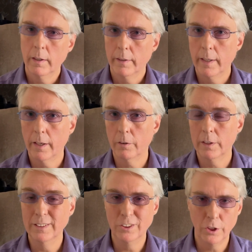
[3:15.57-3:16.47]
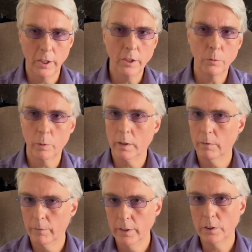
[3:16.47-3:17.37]
Now, in January
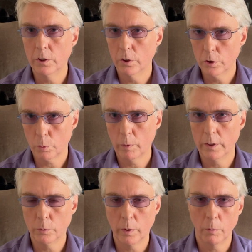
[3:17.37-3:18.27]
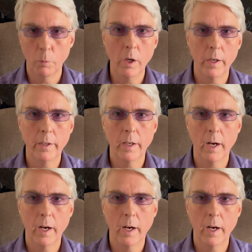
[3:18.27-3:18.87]
of this year, 2021,